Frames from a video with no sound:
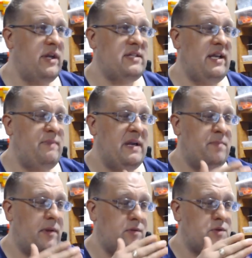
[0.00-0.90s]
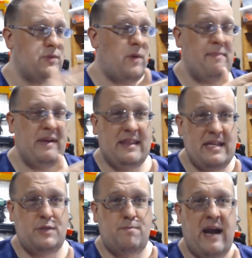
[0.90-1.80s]
already seen people
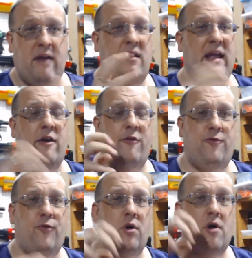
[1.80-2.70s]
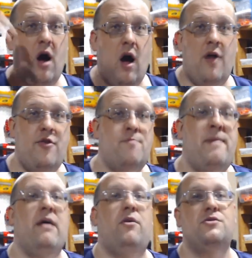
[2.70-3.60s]
swapping this barrel out for
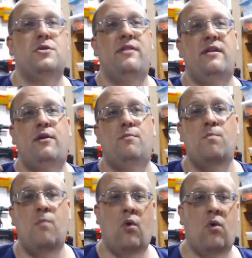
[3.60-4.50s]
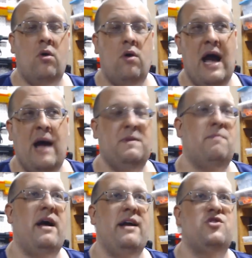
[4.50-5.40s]
other barrels so that they're more
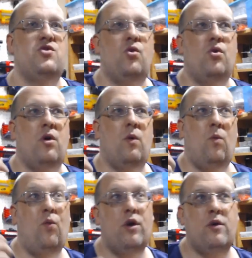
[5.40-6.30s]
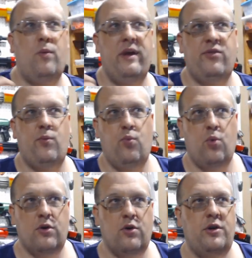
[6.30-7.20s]
optimized or work with
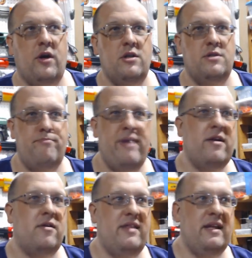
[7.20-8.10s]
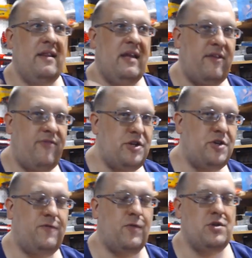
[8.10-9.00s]
worker darts better than the
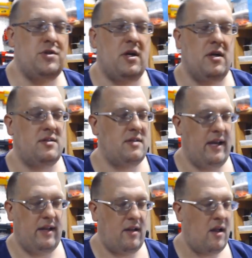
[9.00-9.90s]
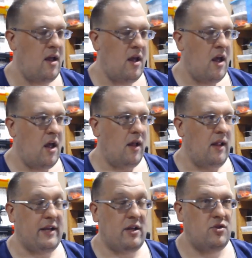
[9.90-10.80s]
Adventure Force darts and
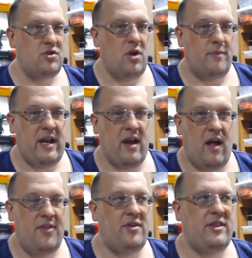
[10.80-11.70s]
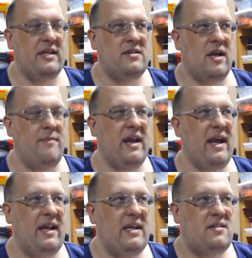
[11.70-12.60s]
like so many other things
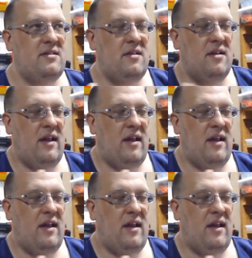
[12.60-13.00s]
coming out. It,